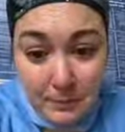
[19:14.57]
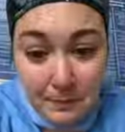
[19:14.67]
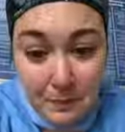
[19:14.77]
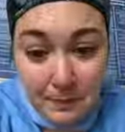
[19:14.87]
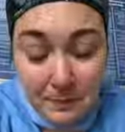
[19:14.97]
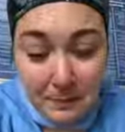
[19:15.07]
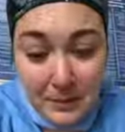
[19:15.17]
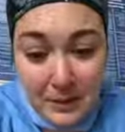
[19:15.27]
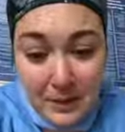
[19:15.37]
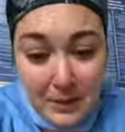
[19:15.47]

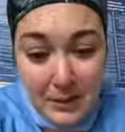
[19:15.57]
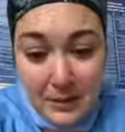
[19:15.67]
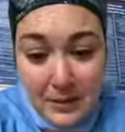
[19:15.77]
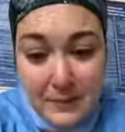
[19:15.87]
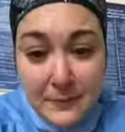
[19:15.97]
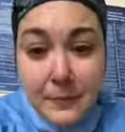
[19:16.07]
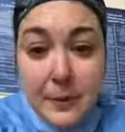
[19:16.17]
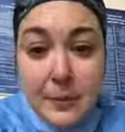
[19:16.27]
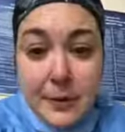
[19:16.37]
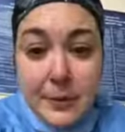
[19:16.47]
Mm-hmm. He has some
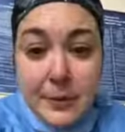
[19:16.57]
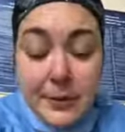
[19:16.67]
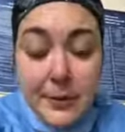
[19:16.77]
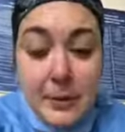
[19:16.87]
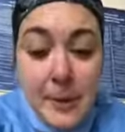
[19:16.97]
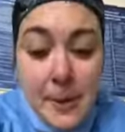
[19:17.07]
family, but